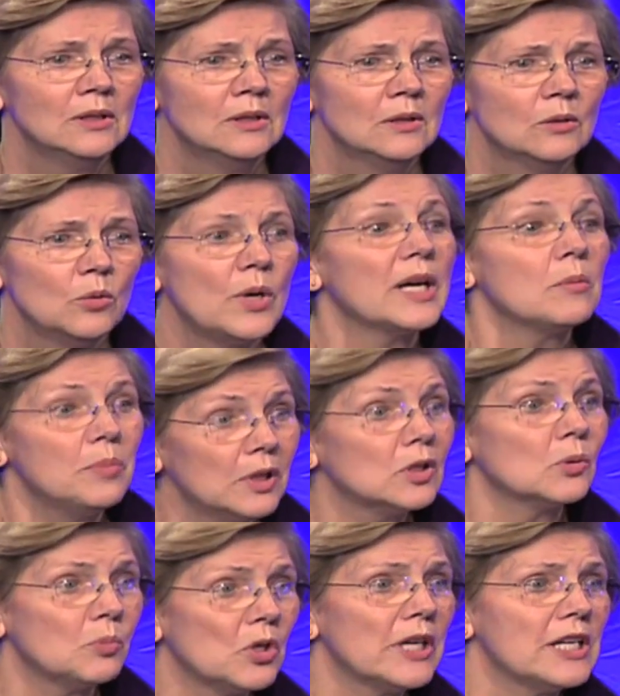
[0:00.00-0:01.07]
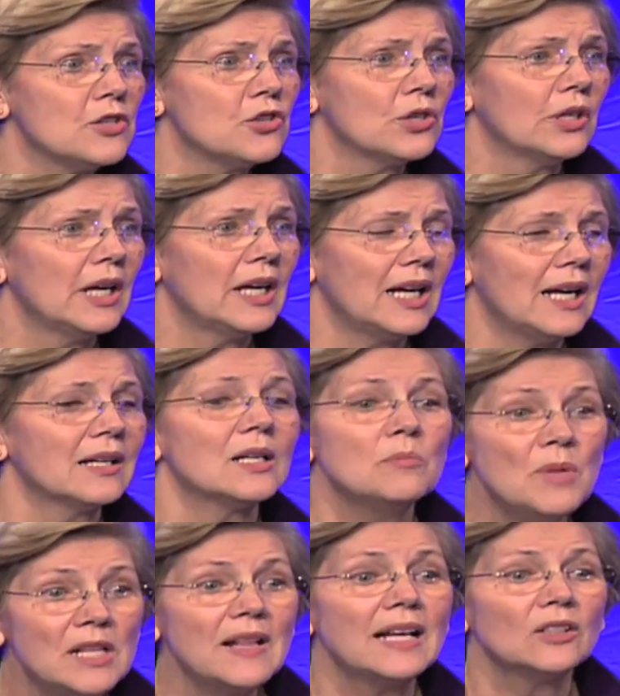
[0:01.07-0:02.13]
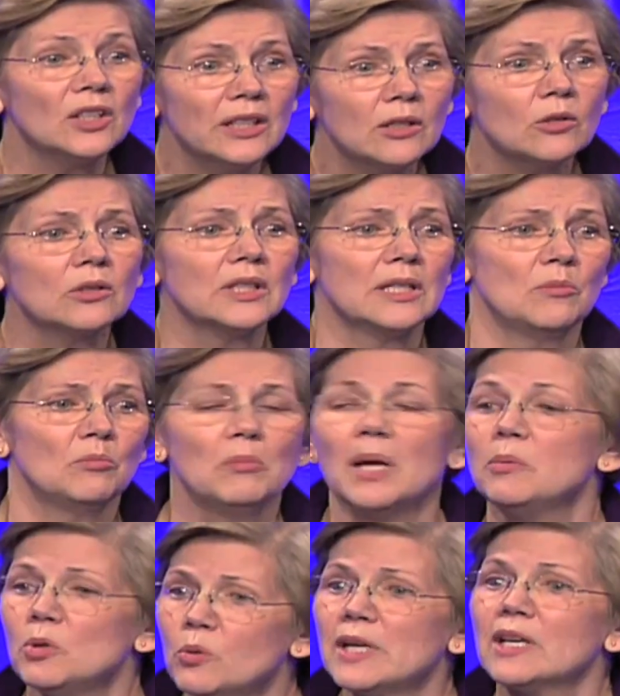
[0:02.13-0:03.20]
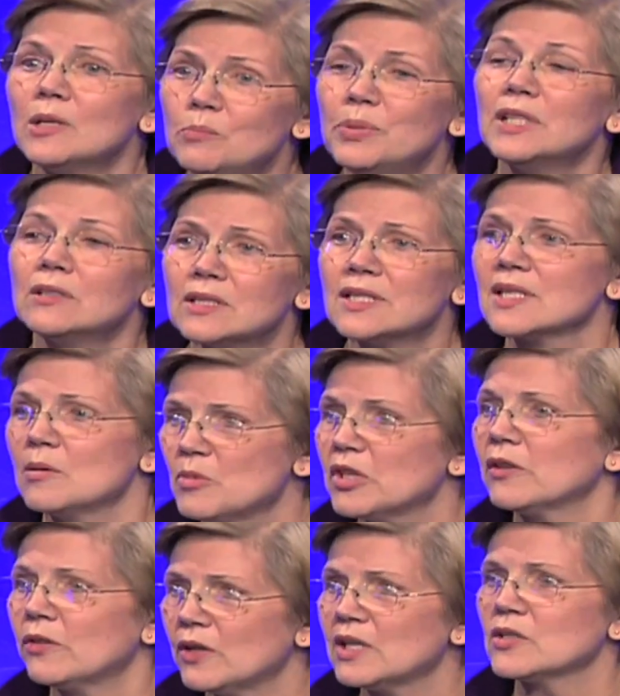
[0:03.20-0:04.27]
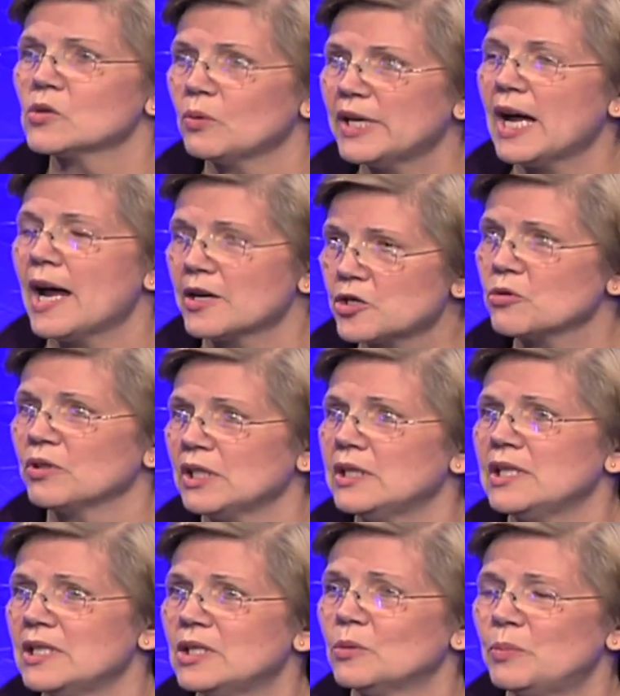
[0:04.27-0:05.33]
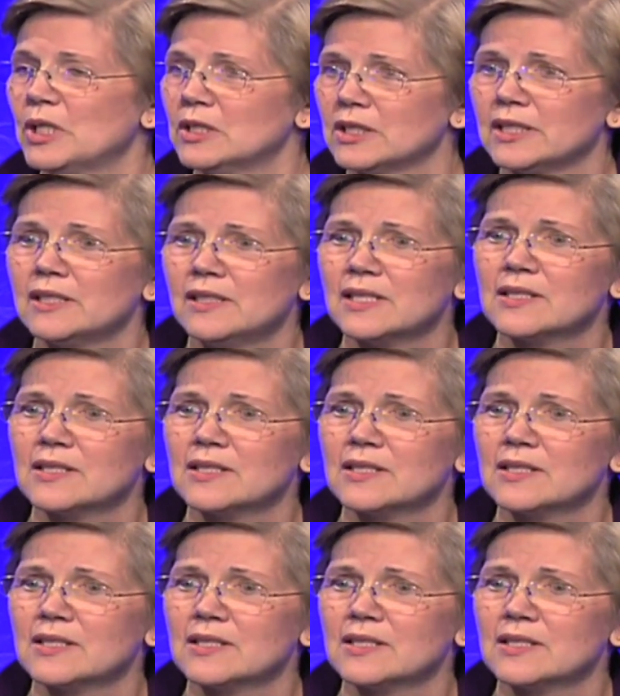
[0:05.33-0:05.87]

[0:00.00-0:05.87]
we could build a bridge. And I mean that literally. Maybe we could build some of the things we actually need to build in this